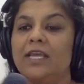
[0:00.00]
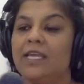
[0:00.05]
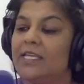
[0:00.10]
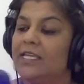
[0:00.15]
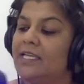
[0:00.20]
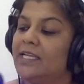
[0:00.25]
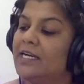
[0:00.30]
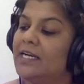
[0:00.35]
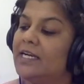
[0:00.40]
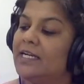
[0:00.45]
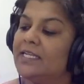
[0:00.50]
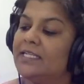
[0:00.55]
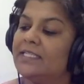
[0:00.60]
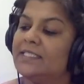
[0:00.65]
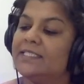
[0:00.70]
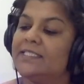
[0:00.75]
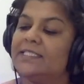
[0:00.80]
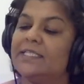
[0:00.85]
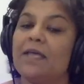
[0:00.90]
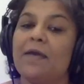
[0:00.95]
Here
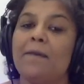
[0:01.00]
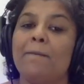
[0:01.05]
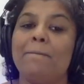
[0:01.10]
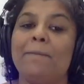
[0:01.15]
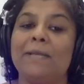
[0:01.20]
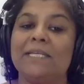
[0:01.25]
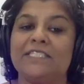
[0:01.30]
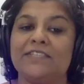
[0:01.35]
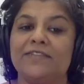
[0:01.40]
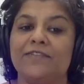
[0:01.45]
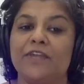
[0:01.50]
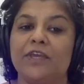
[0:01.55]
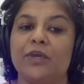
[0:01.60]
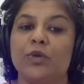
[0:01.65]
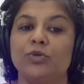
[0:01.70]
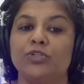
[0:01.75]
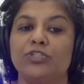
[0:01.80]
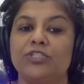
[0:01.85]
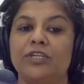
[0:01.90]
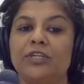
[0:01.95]
is Pacific
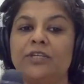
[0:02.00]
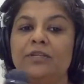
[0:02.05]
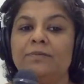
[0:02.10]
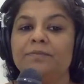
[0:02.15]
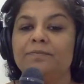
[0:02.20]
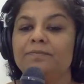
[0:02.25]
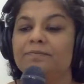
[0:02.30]
Ocean.